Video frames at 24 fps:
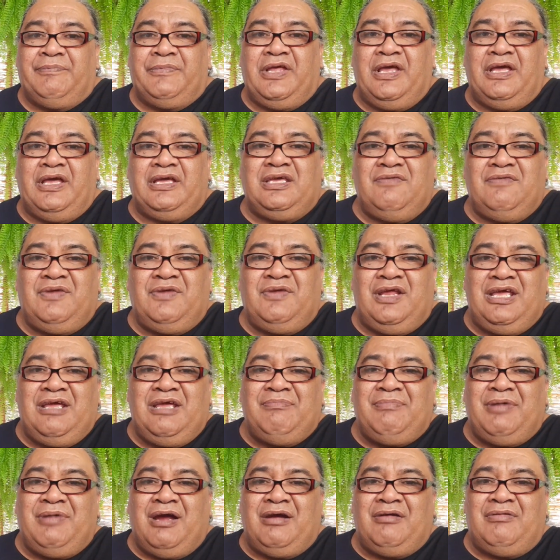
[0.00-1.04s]
They're giving an
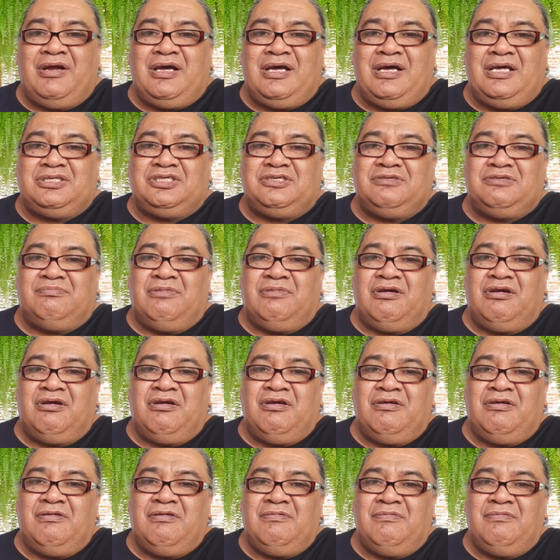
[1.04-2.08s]
MRI
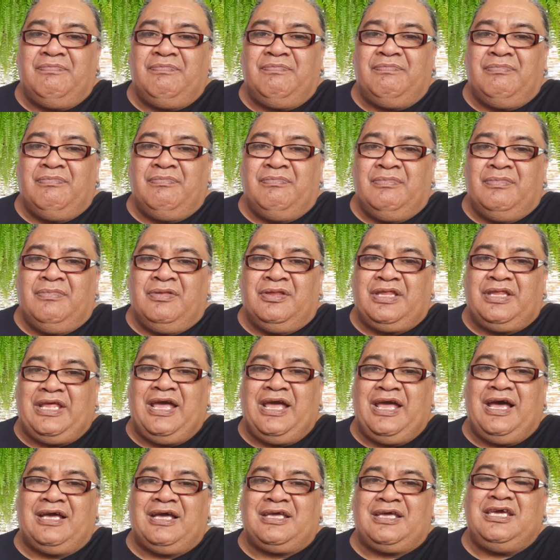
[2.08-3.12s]
tomorrow. They
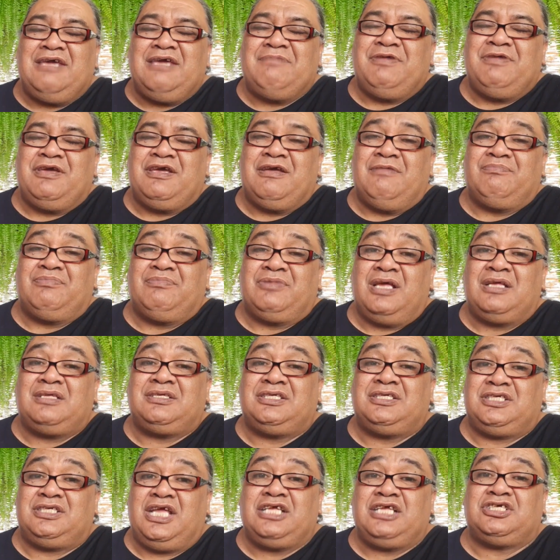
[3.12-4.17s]
are keeping him.
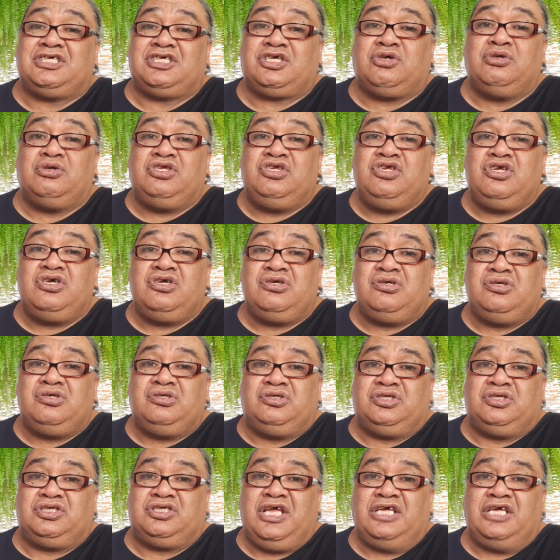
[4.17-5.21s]
That's good
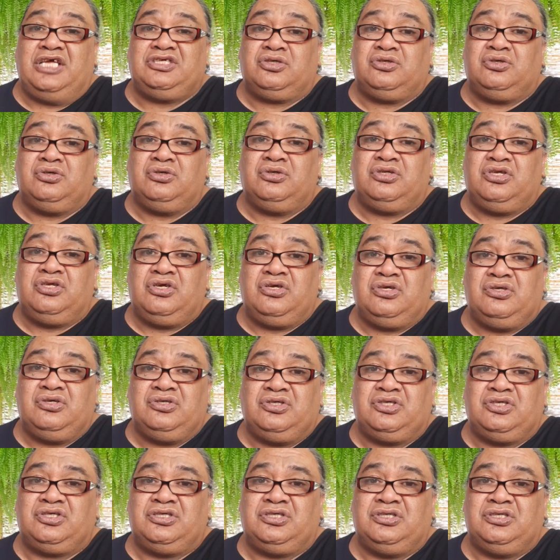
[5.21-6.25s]
news. That's good
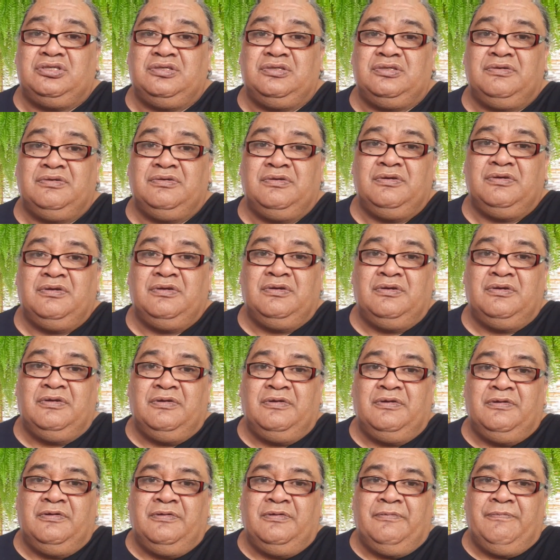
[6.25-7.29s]
news.
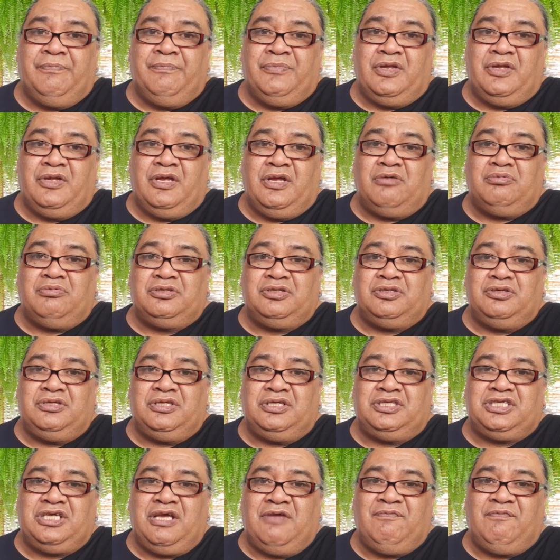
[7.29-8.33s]
I will do
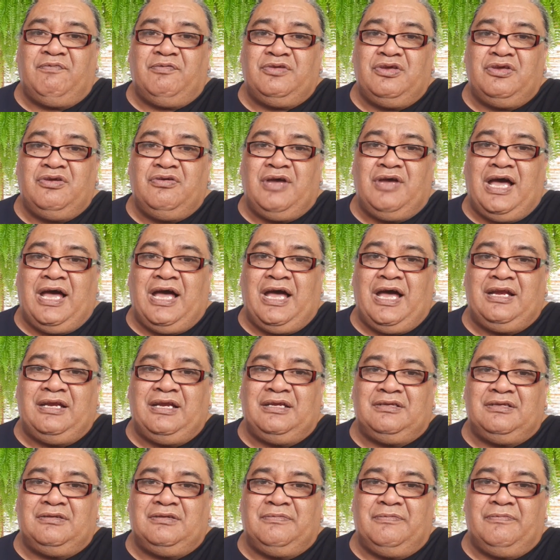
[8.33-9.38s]
the same for you,
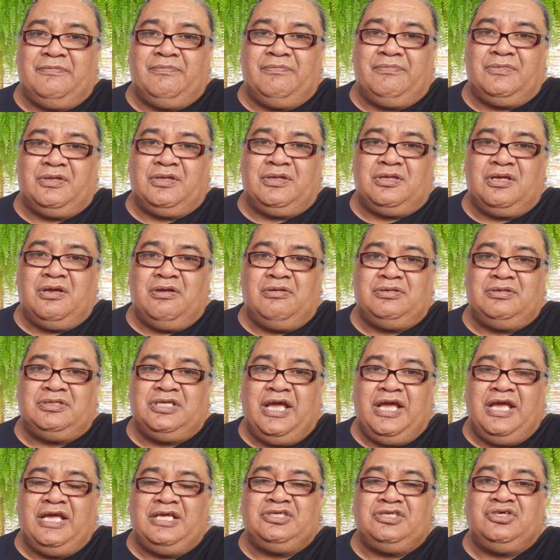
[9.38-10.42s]
Art. Going
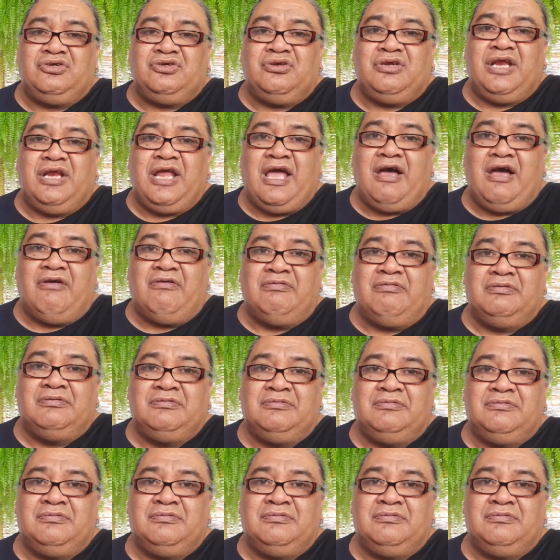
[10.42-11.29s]
to add you now.